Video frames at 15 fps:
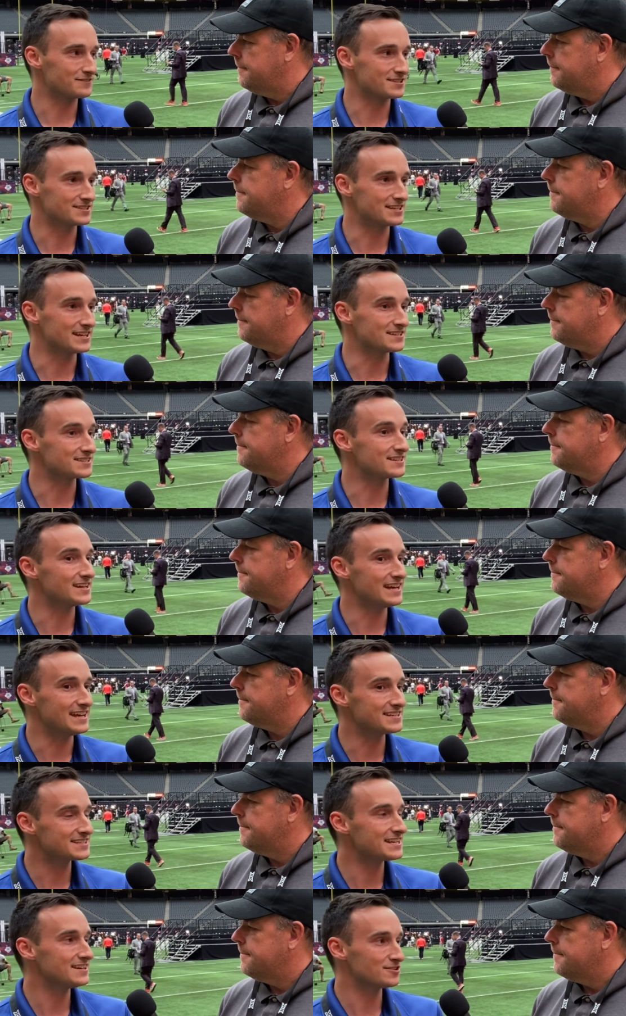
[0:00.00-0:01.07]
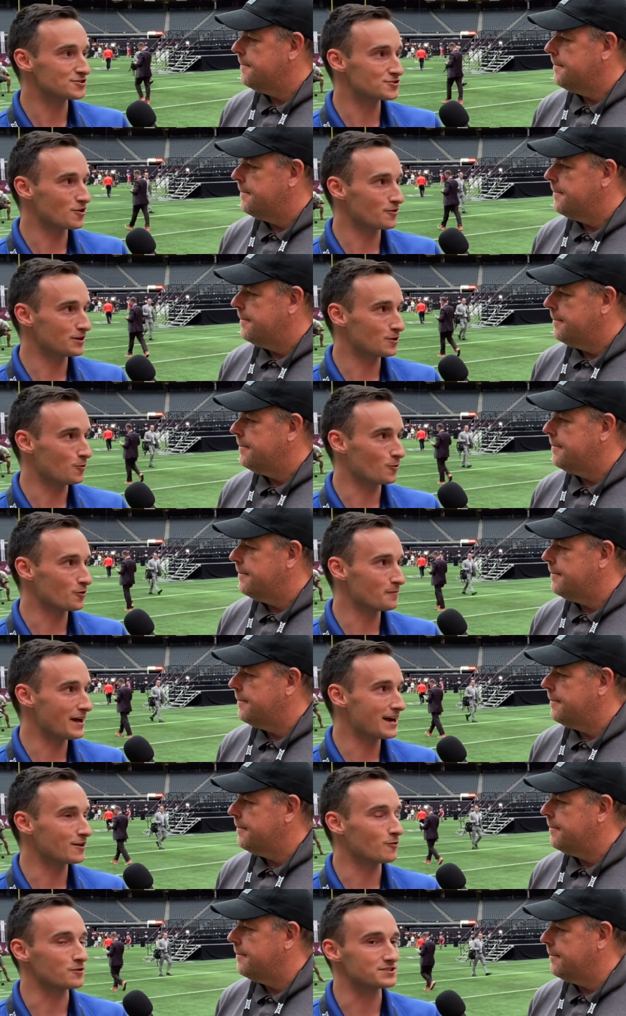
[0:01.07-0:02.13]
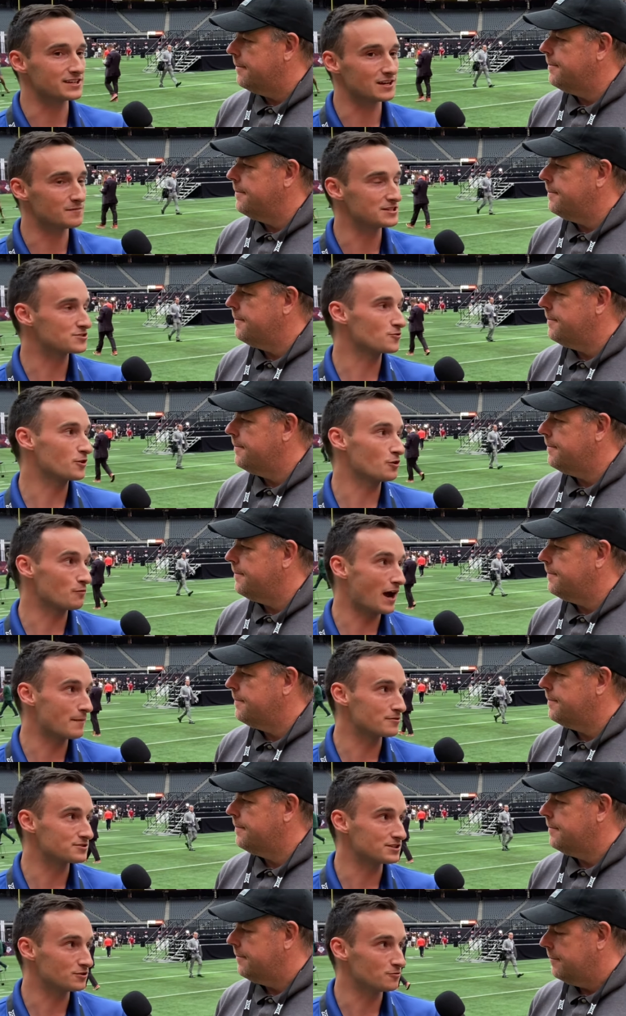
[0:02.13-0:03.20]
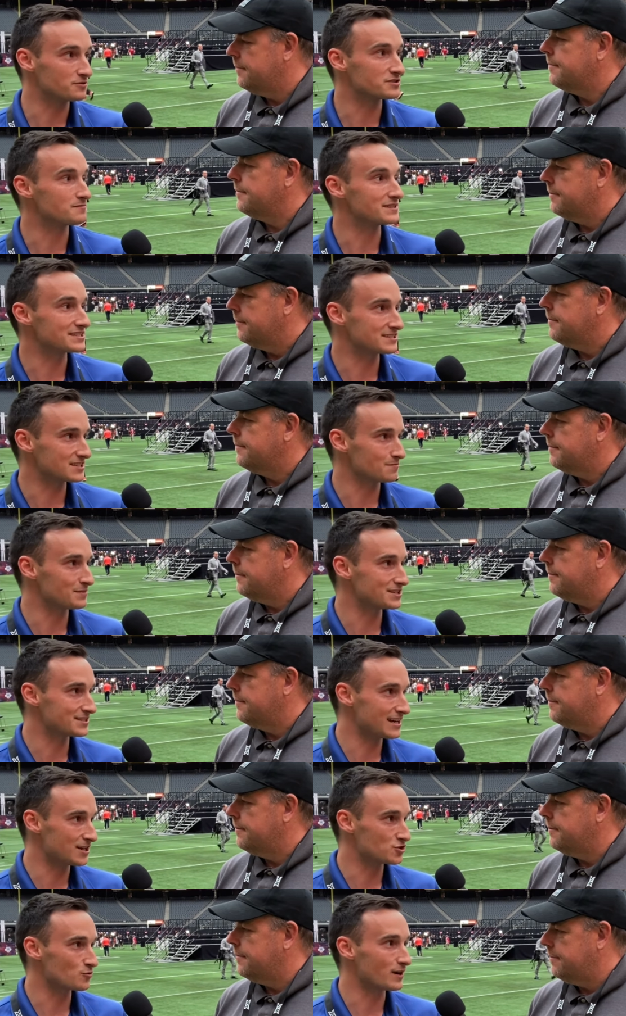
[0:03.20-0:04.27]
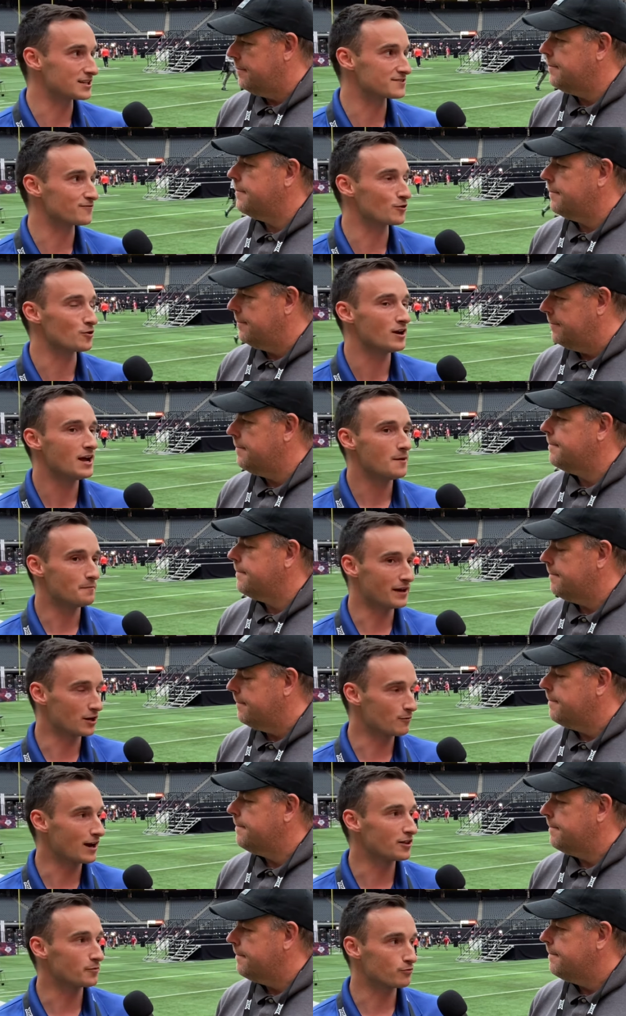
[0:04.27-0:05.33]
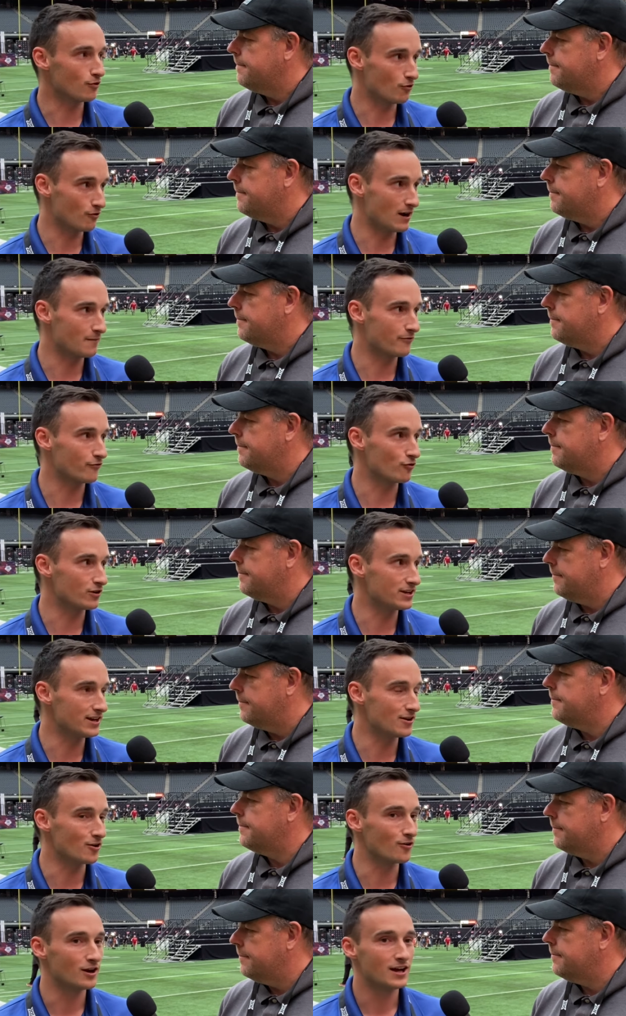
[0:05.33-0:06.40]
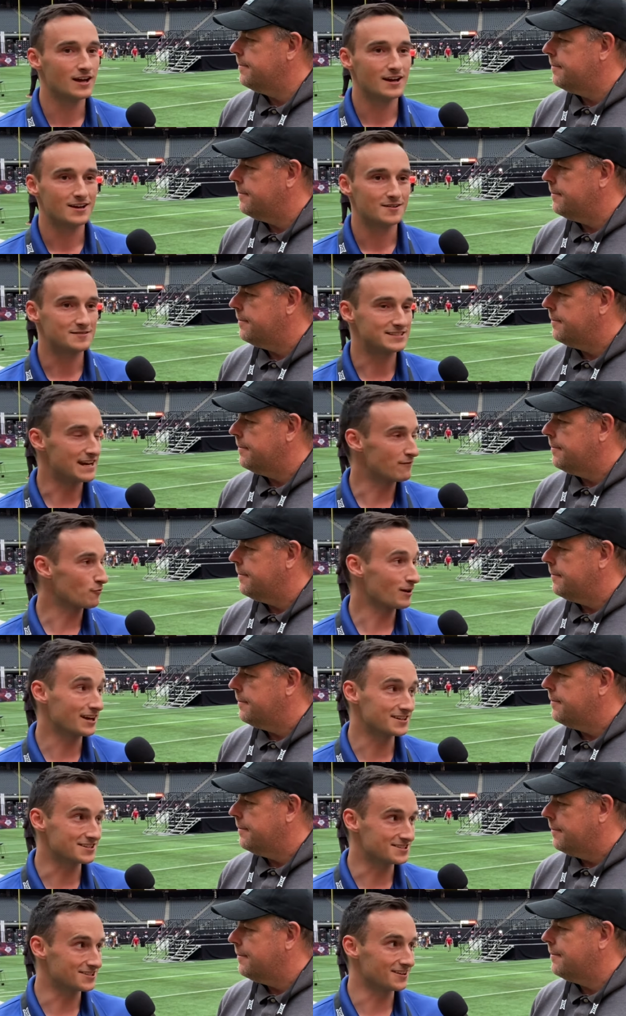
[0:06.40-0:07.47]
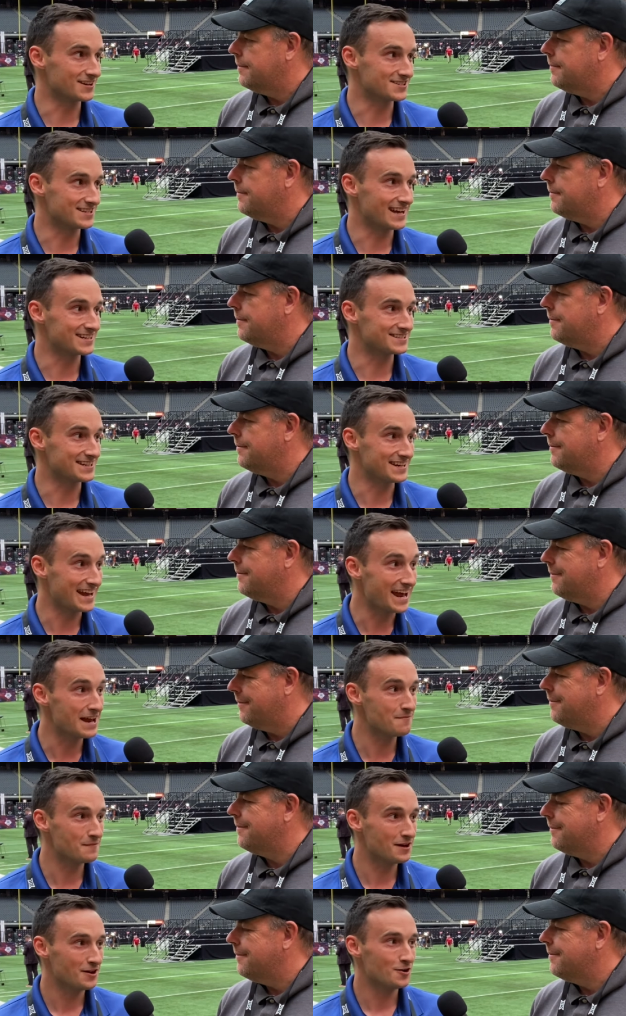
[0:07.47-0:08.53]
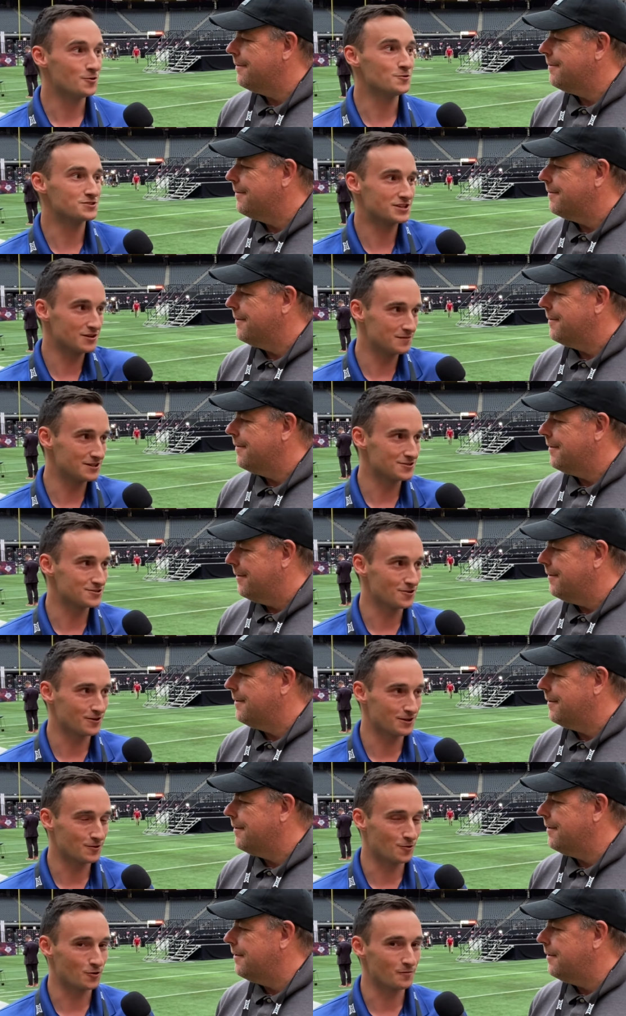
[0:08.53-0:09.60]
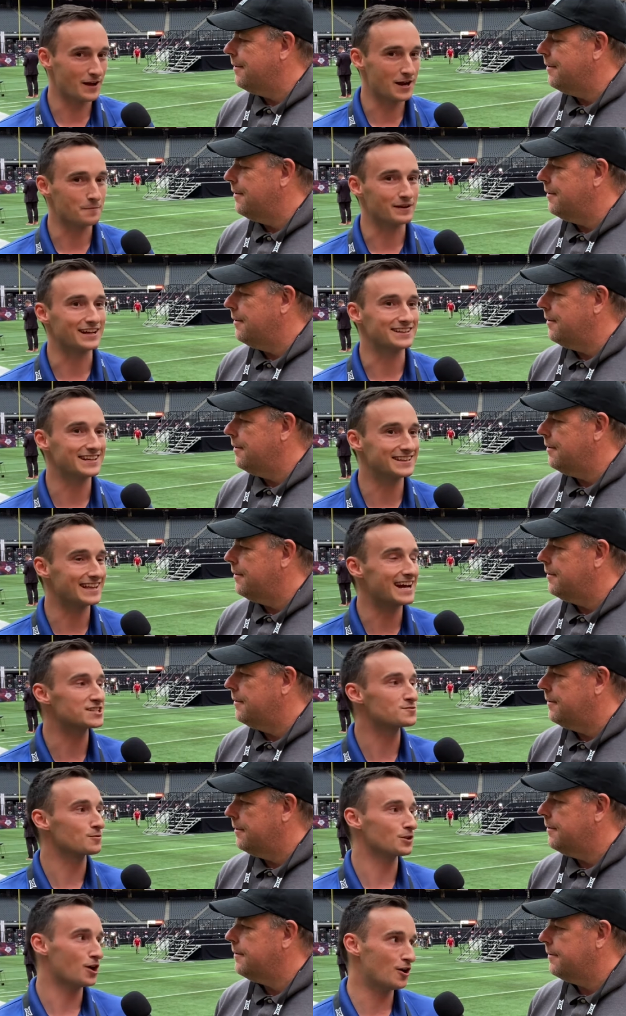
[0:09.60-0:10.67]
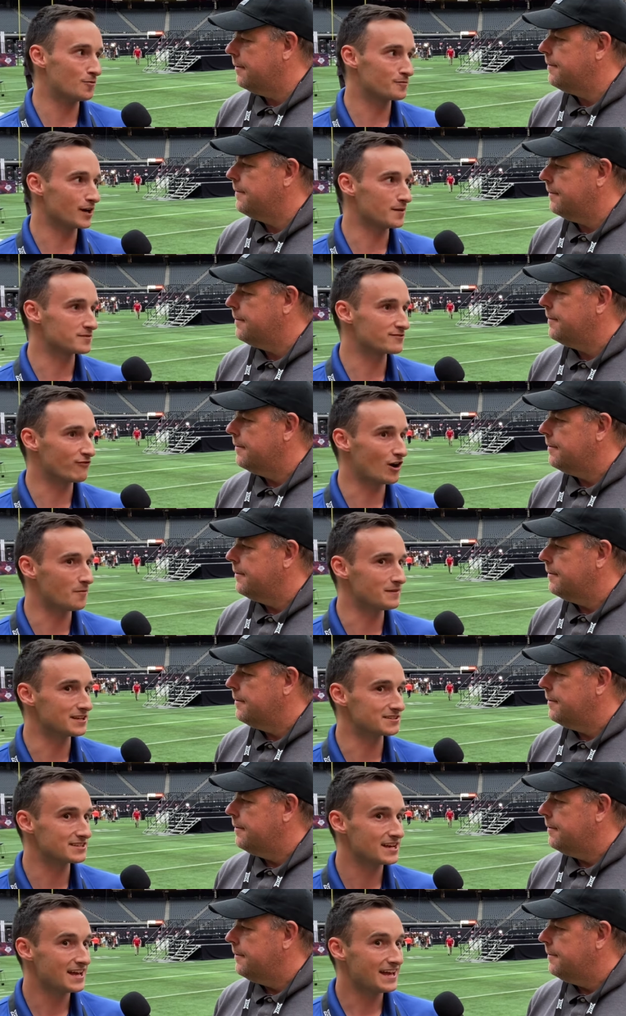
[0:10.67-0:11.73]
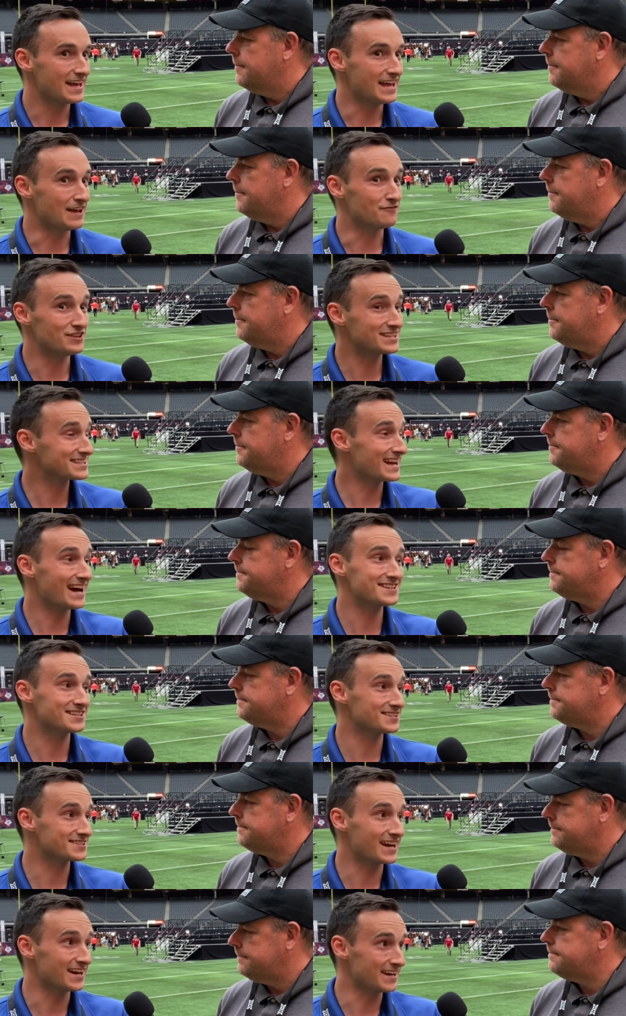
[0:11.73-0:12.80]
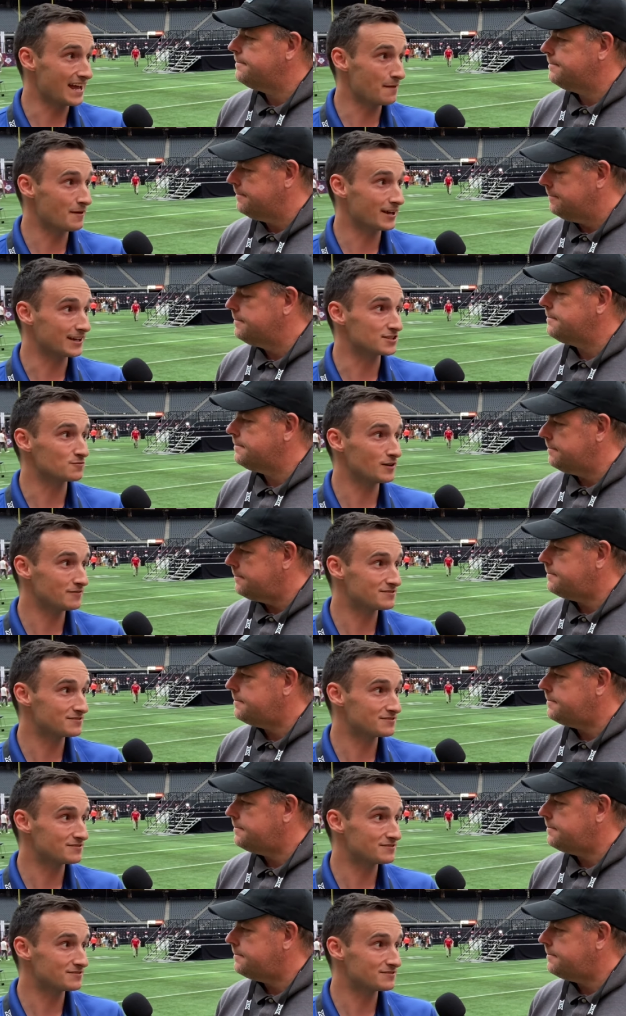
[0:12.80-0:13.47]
Speaker 1: to see is is he the starting quarterback or is it going to be Sawyer Robertson who was a Mississippi State transfer been around the program for a year Dave Aranda still has yet to name who's going to be the starting quarterback but I think that's where the hope comes from is if this guy's as dynamic as we've